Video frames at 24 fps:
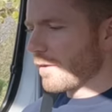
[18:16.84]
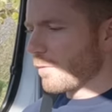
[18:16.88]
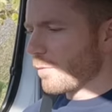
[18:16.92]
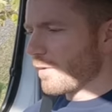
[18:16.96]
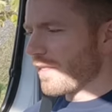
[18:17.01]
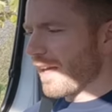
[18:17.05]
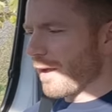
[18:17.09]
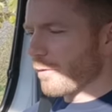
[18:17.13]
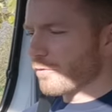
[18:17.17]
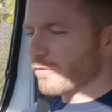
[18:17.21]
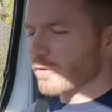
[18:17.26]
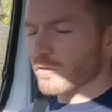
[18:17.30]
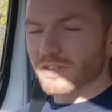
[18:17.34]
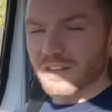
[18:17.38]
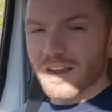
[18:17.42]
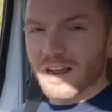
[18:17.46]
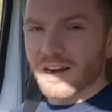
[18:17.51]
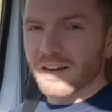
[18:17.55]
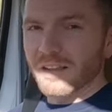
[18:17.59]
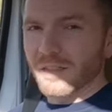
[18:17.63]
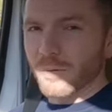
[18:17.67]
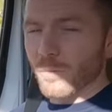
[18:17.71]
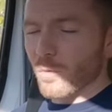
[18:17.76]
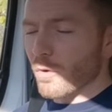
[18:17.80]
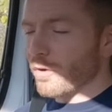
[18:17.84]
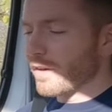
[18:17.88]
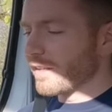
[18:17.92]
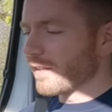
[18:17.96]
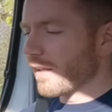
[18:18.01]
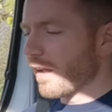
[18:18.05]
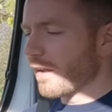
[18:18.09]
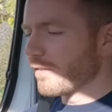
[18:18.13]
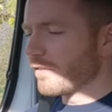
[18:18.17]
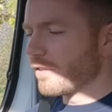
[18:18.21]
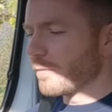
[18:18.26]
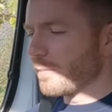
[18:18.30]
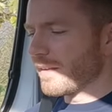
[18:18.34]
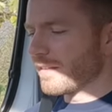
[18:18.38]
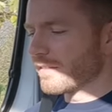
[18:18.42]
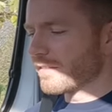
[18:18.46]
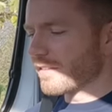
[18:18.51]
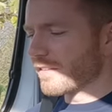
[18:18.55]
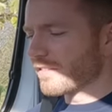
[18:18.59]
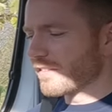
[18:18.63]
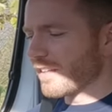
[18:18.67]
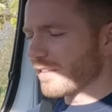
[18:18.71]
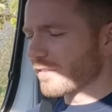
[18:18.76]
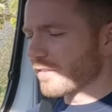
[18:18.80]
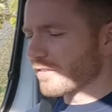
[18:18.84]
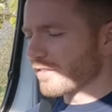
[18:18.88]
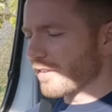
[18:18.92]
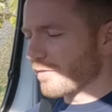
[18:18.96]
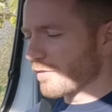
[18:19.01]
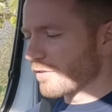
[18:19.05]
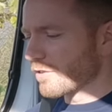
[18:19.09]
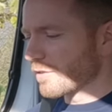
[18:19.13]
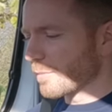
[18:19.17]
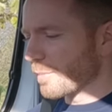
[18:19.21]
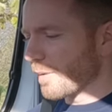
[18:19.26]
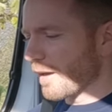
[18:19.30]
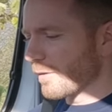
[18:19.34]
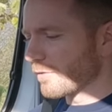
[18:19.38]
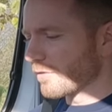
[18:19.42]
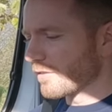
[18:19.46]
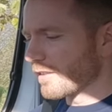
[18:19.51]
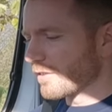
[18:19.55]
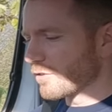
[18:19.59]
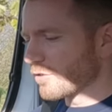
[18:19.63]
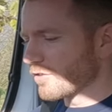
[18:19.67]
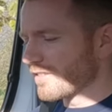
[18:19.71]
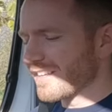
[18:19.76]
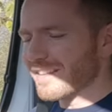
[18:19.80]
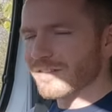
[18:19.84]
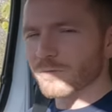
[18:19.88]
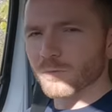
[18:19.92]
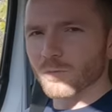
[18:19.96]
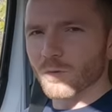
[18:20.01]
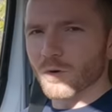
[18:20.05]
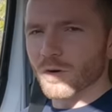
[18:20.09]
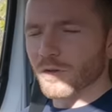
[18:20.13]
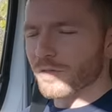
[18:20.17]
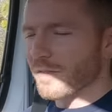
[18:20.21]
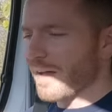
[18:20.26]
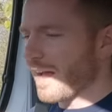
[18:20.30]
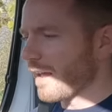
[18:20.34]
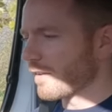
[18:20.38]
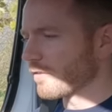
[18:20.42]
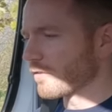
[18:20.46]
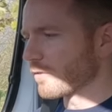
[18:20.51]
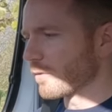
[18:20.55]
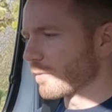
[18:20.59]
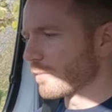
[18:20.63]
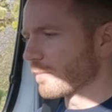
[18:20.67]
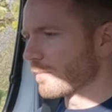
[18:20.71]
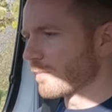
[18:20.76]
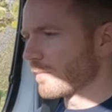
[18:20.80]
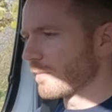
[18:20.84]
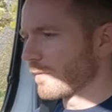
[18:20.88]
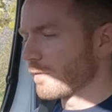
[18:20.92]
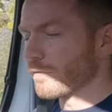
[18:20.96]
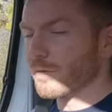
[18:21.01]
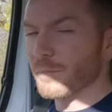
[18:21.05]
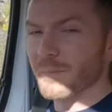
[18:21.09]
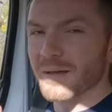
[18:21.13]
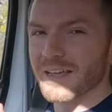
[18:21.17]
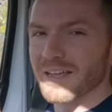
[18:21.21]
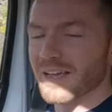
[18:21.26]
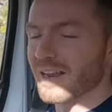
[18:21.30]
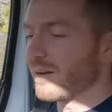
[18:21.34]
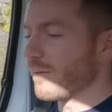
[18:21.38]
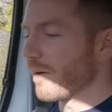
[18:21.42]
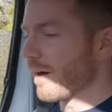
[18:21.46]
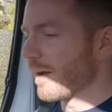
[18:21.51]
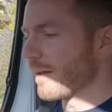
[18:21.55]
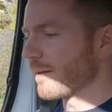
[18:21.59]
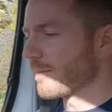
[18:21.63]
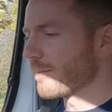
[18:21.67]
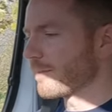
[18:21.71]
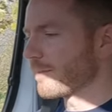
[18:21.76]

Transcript: Without sorting out any of the warning lights, you'd be into six or seven hundred pounds and it just isn't worth the hassle. For me anyway.